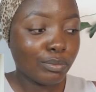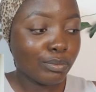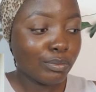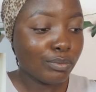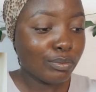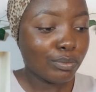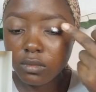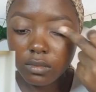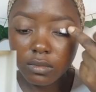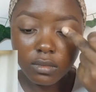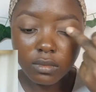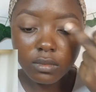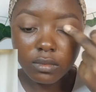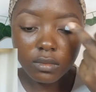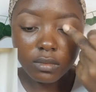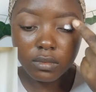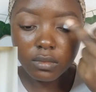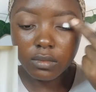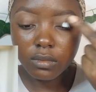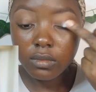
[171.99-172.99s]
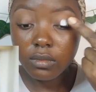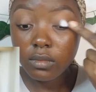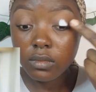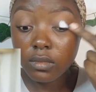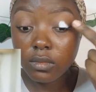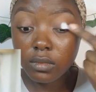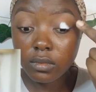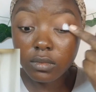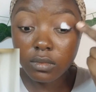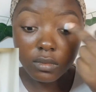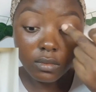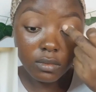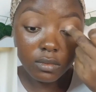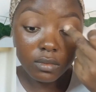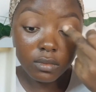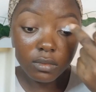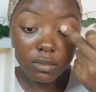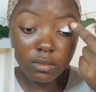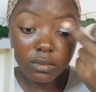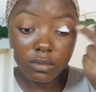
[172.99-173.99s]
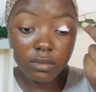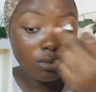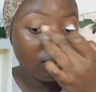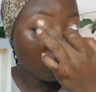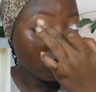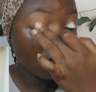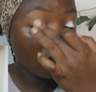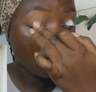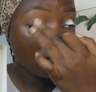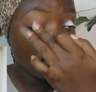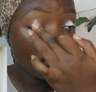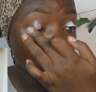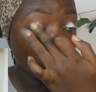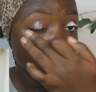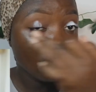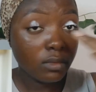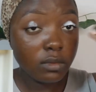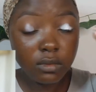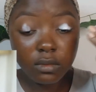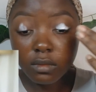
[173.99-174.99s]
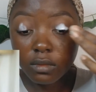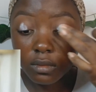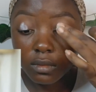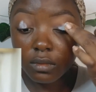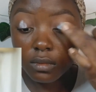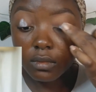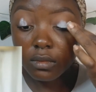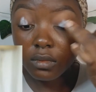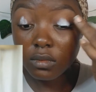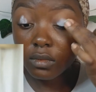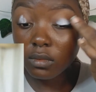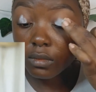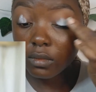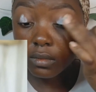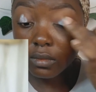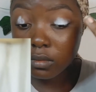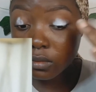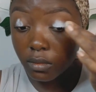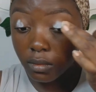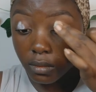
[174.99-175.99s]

I feel like, you know, when you do the like regular crease color.